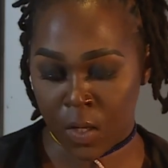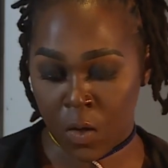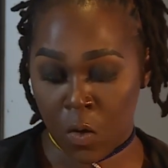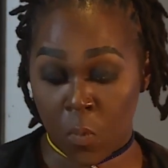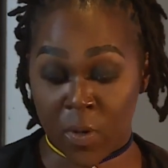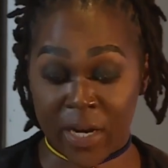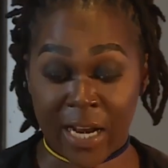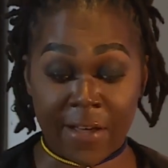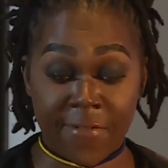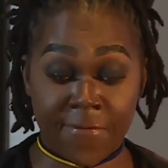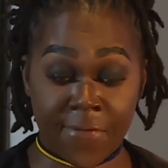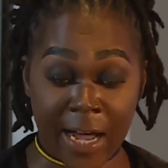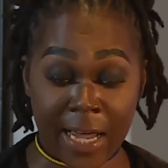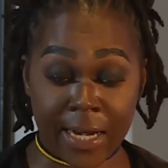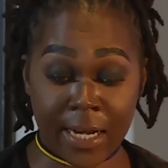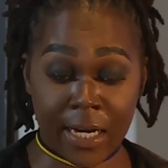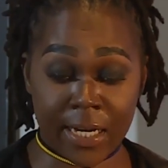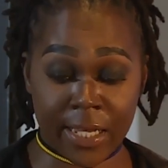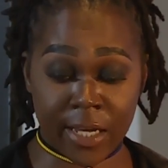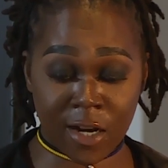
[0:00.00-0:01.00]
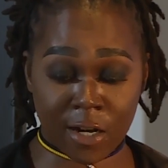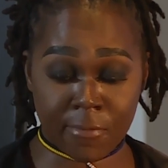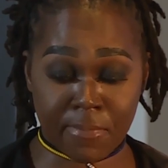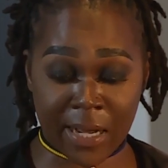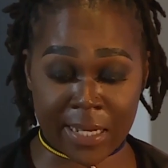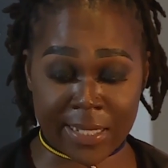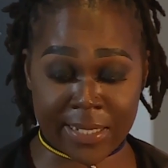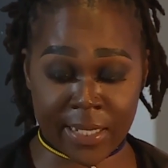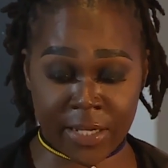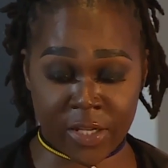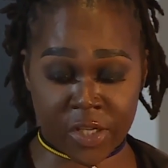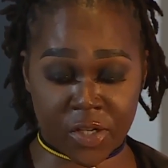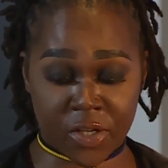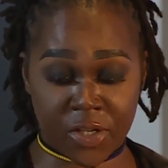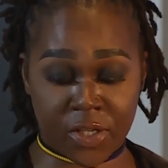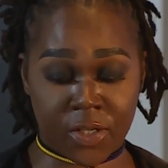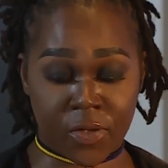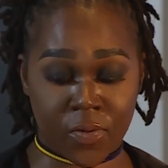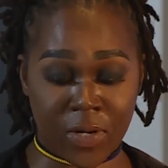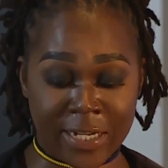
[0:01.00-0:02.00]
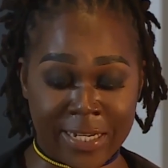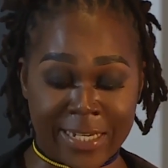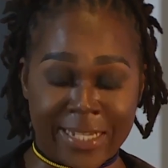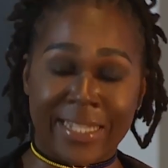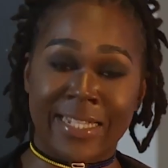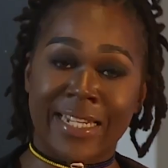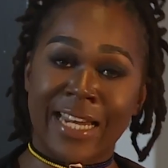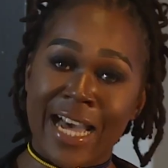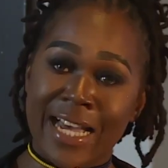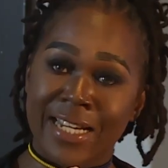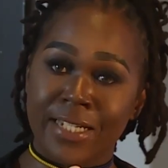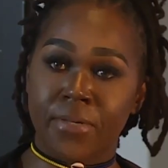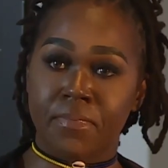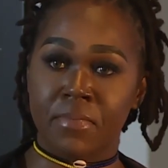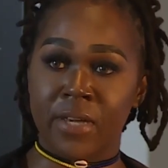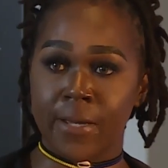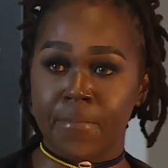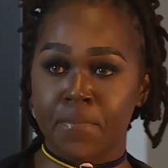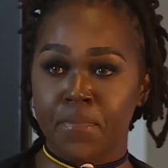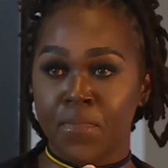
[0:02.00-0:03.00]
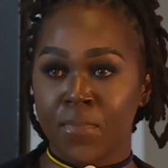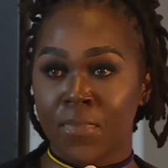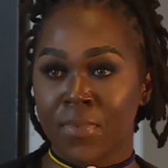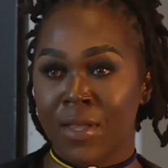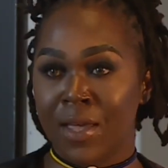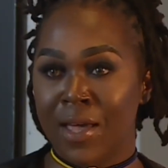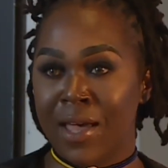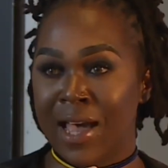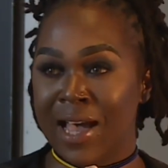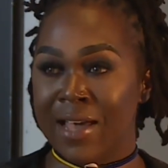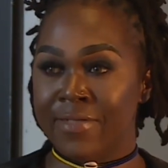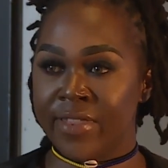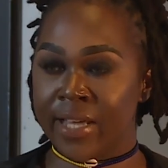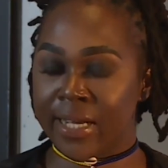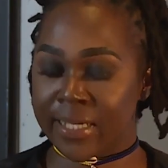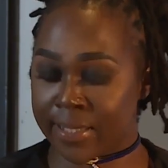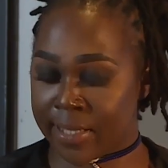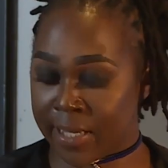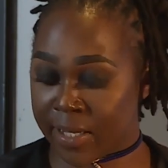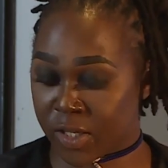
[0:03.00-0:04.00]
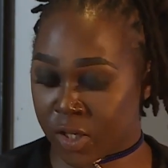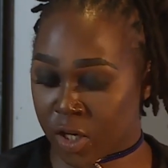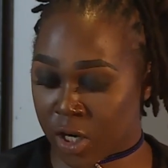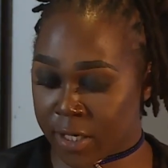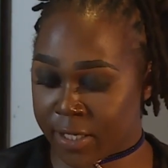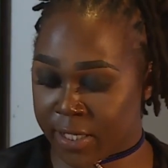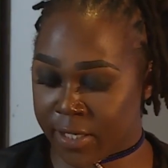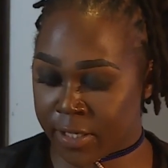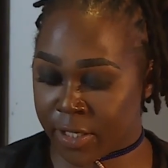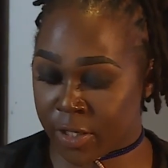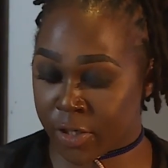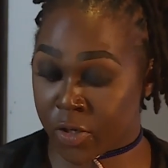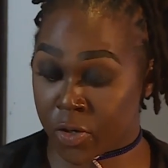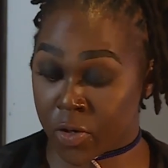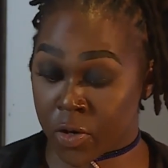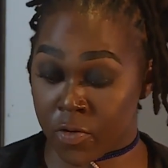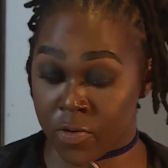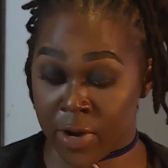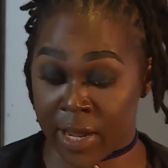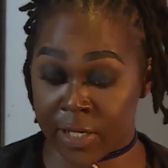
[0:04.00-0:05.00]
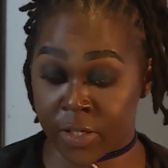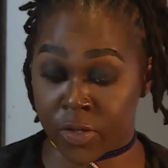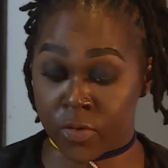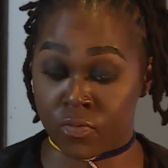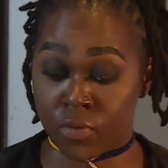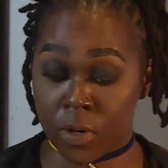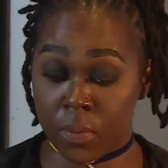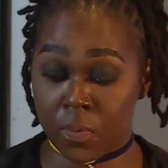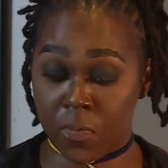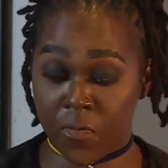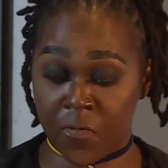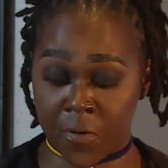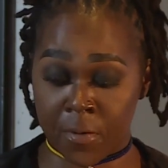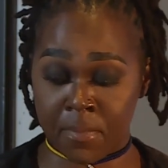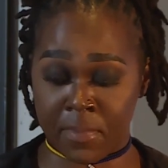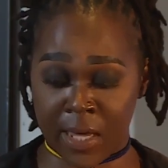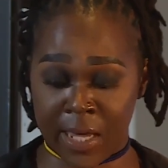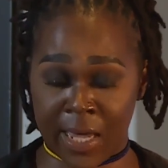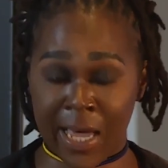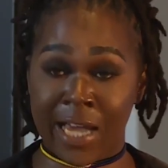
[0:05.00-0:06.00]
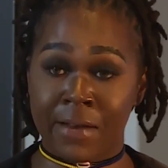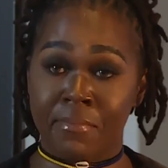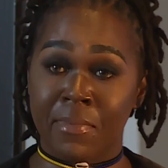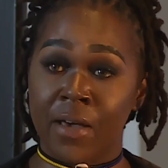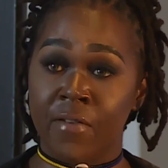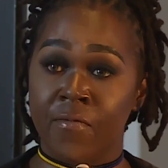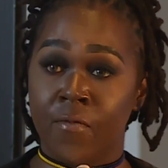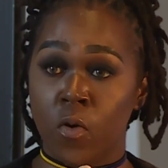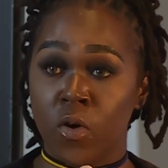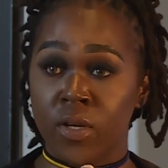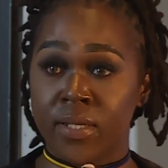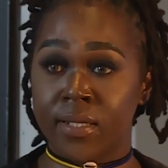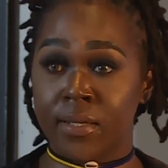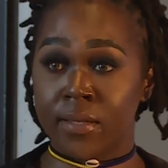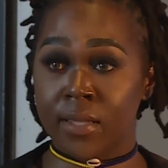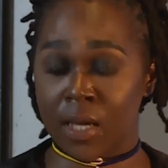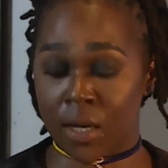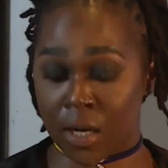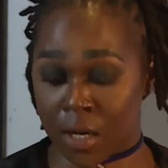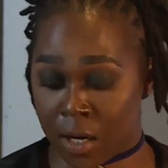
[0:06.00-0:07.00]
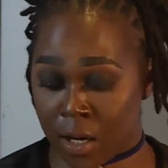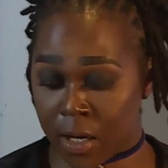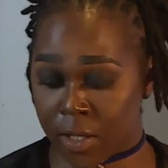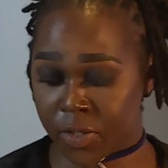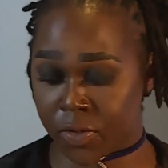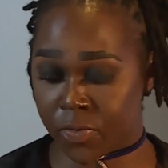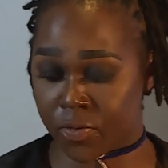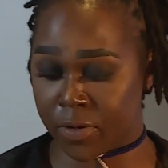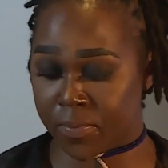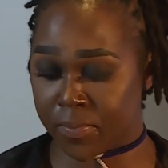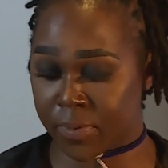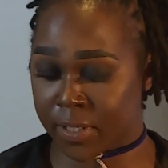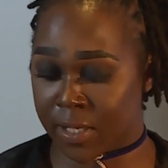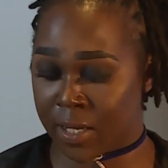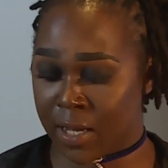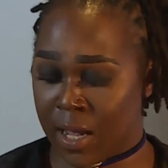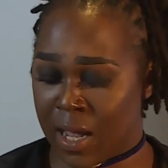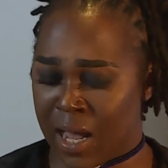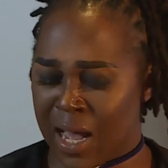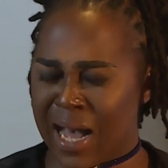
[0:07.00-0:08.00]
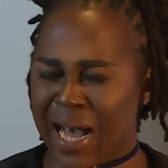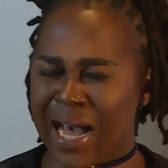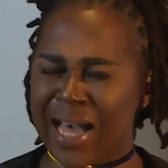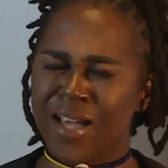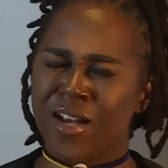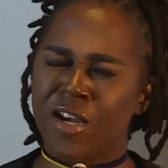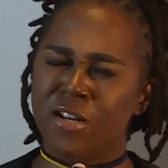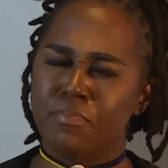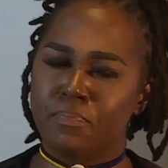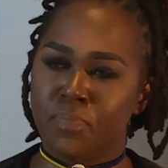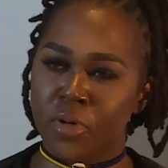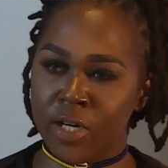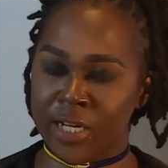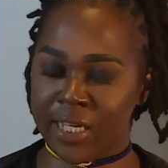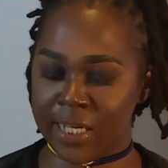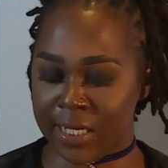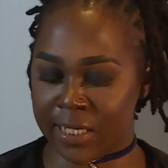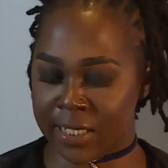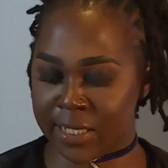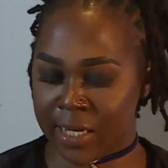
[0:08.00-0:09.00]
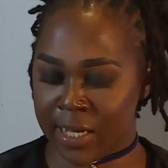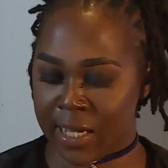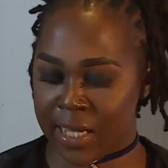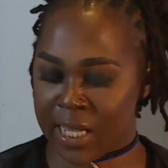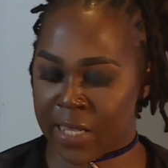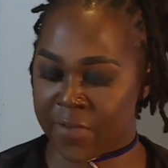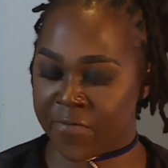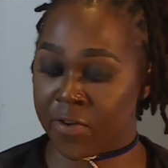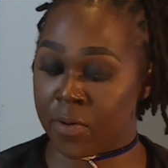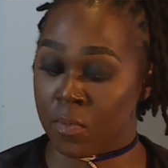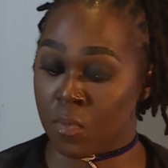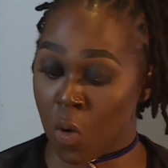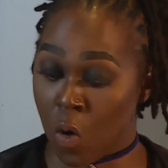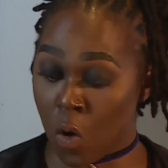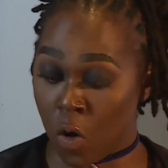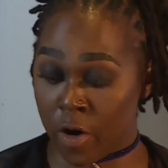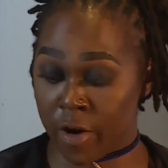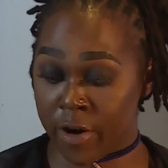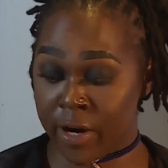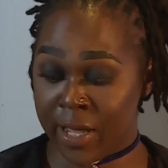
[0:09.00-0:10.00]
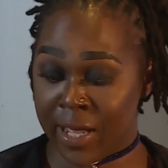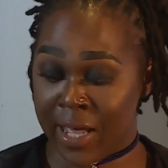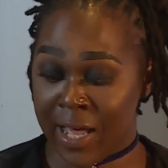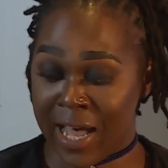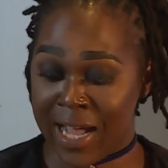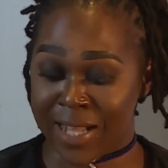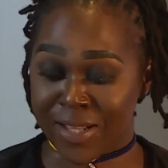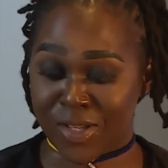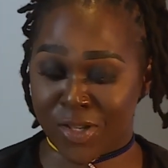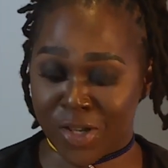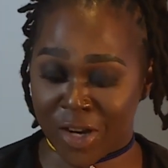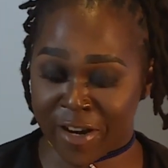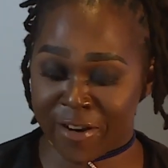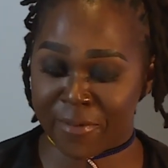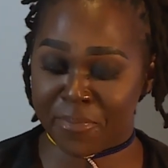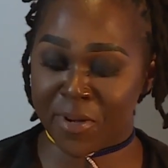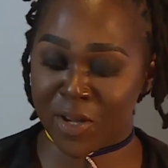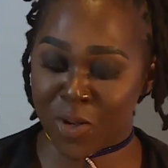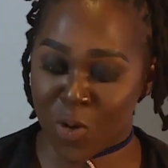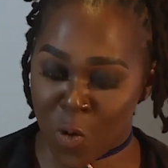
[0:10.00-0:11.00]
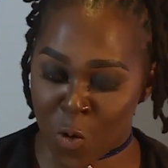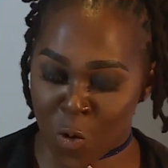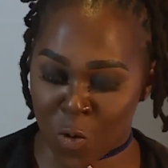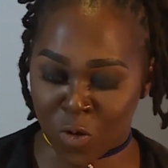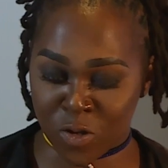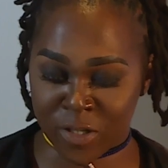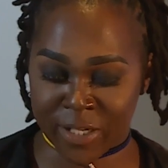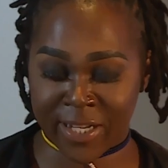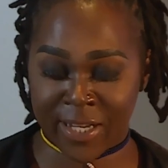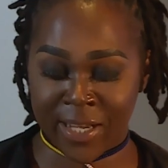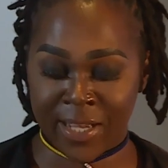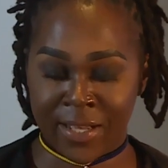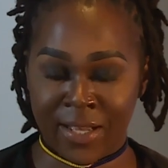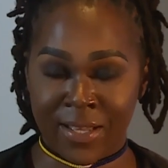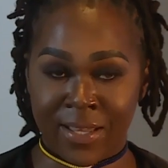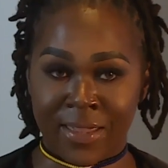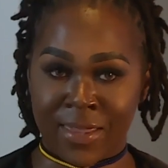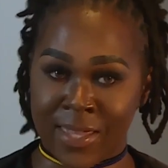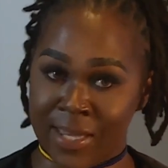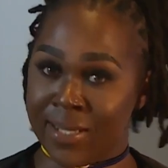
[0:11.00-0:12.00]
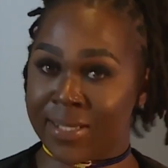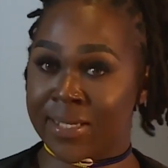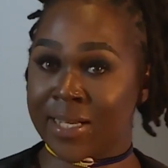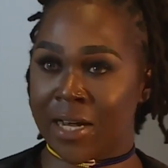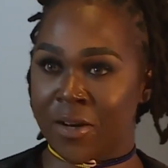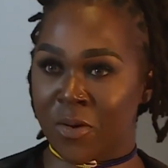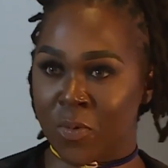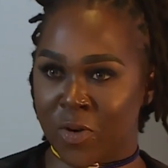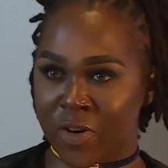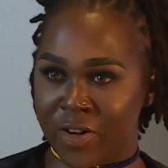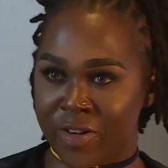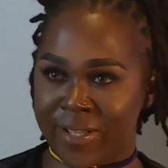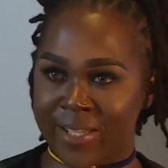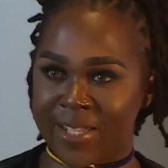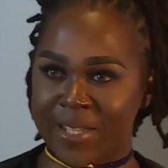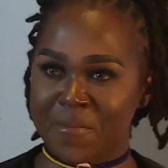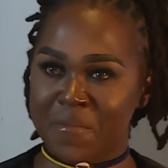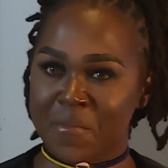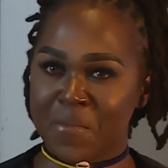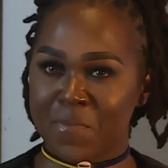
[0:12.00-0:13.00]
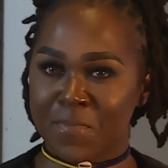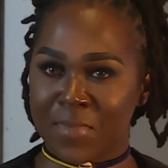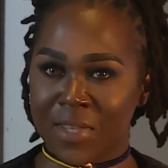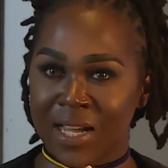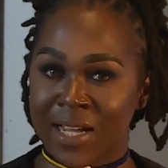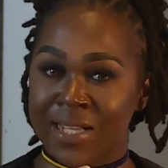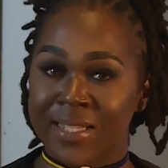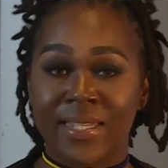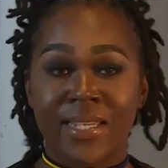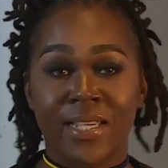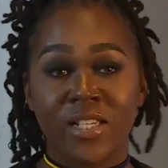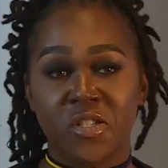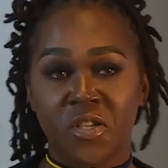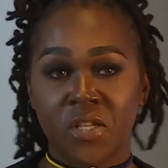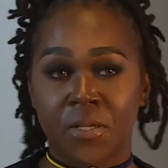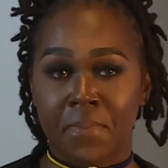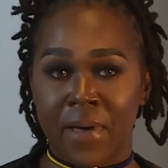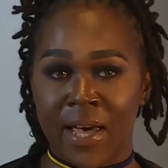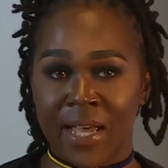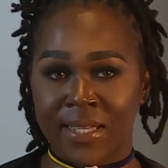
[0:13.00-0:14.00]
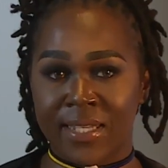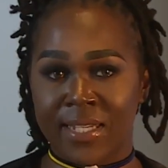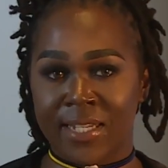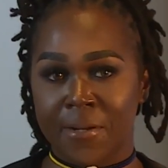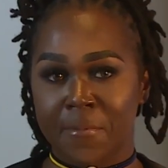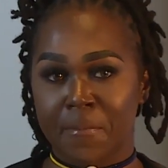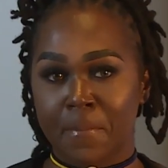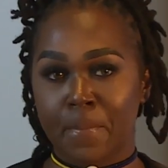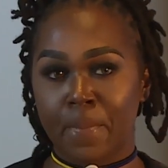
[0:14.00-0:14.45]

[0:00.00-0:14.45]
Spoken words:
When I finally got my teachers to understand me, and thus they started to create room for me and my voice in their classrooms, I got bullied even more and started being called these kind of words: a teacher's pet,